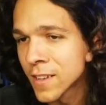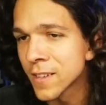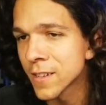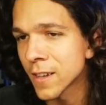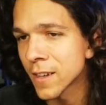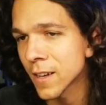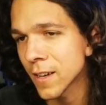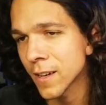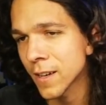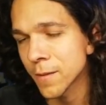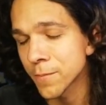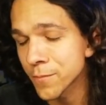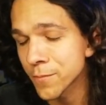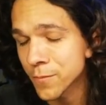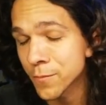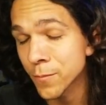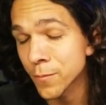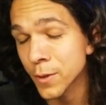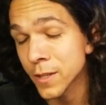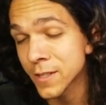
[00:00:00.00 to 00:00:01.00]
Uh,
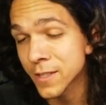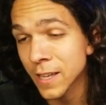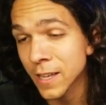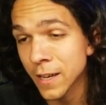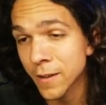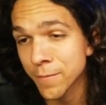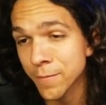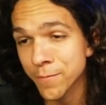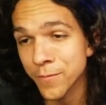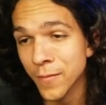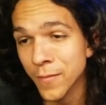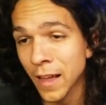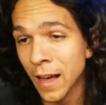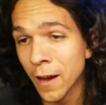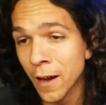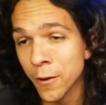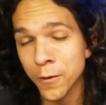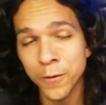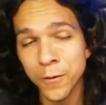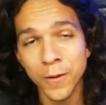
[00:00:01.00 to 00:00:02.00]
please say
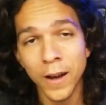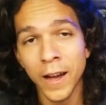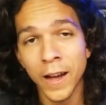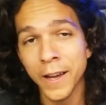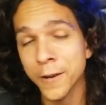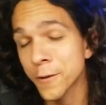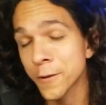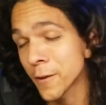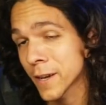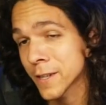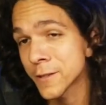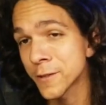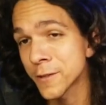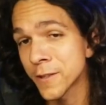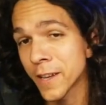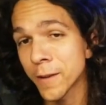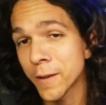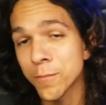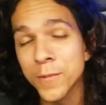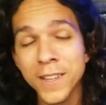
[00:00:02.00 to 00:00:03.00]
how I correct your
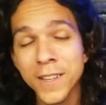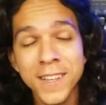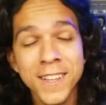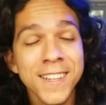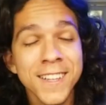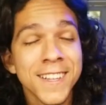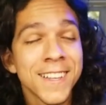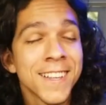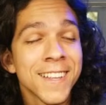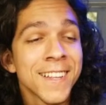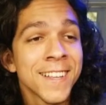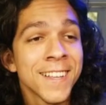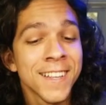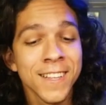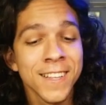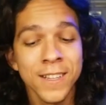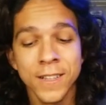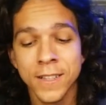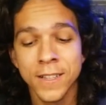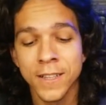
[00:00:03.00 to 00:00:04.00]
name.
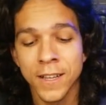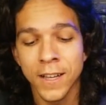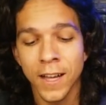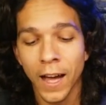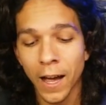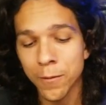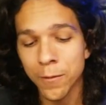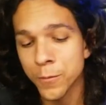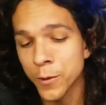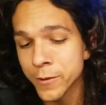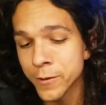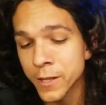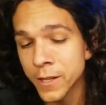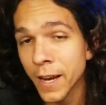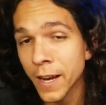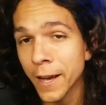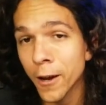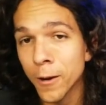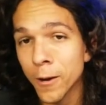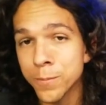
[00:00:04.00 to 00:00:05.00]
I'm using
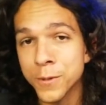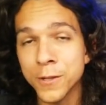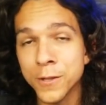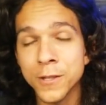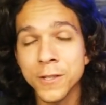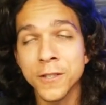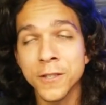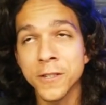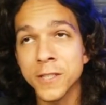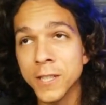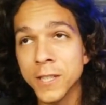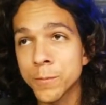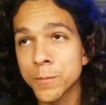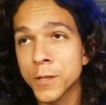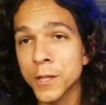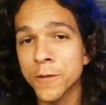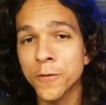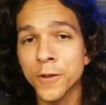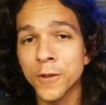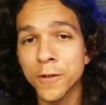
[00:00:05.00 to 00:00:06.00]
diopters. They're a
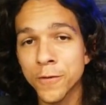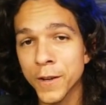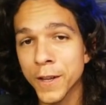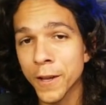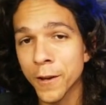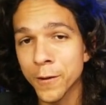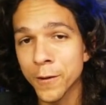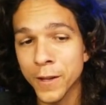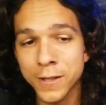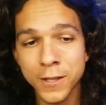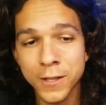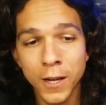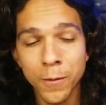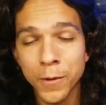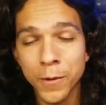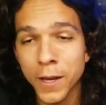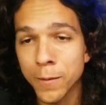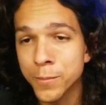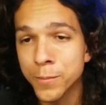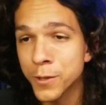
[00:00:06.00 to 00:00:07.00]
subject for a video that's
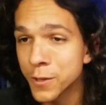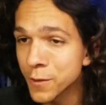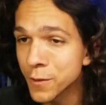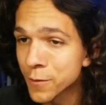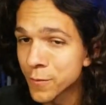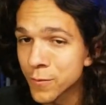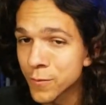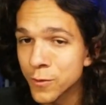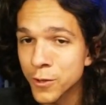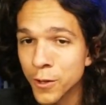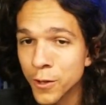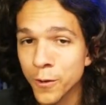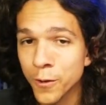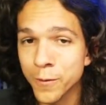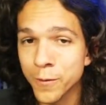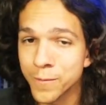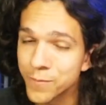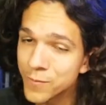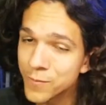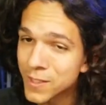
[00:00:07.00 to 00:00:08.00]
coming up soon.
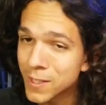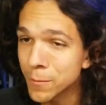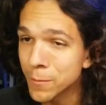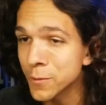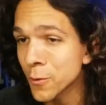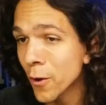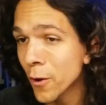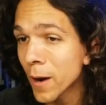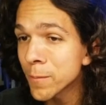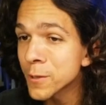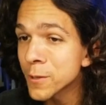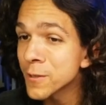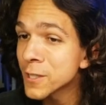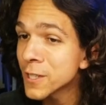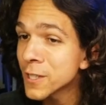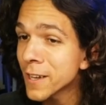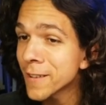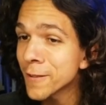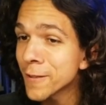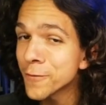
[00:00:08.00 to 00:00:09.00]
So subscribe to the
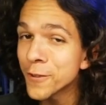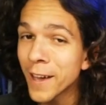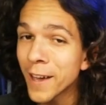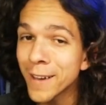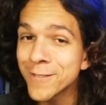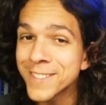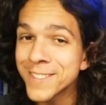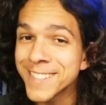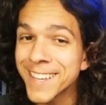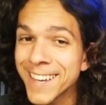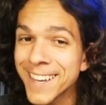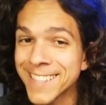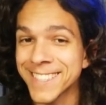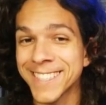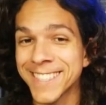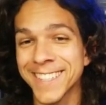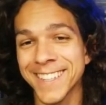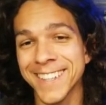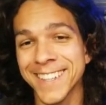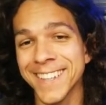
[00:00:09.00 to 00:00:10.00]
channel if you haven't
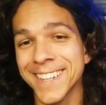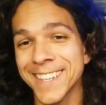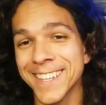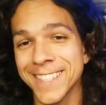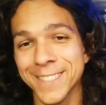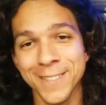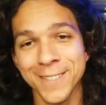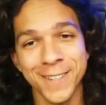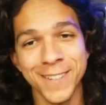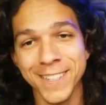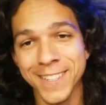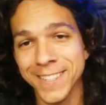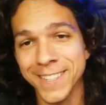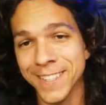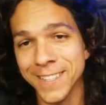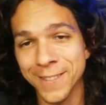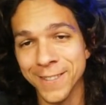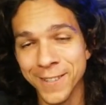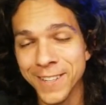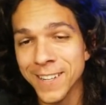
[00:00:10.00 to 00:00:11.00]
yet. Uh, you're gonna
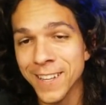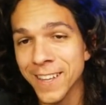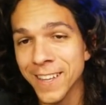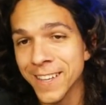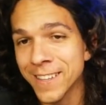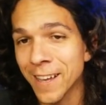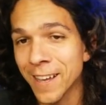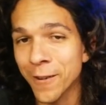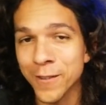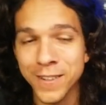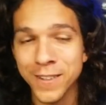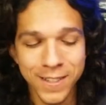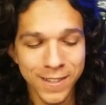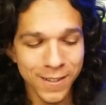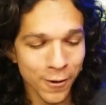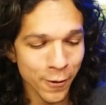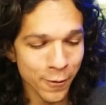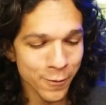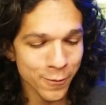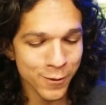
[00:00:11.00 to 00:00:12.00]
you're gonna like that one. It
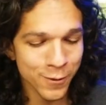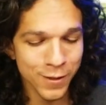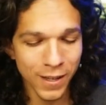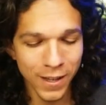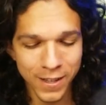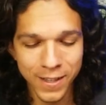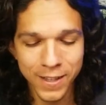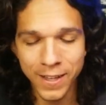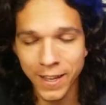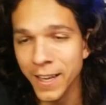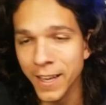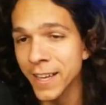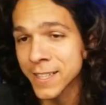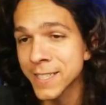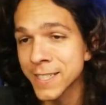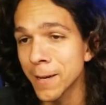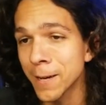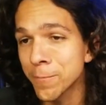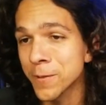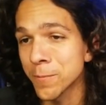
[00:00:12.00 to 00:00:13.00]
goes in
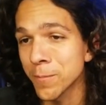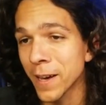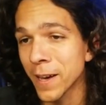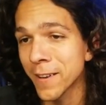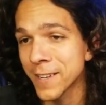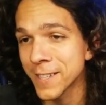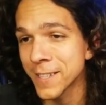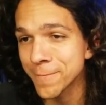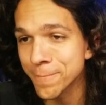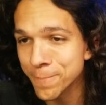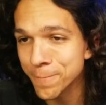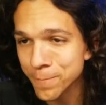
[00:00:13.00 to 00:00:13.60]
depth about it.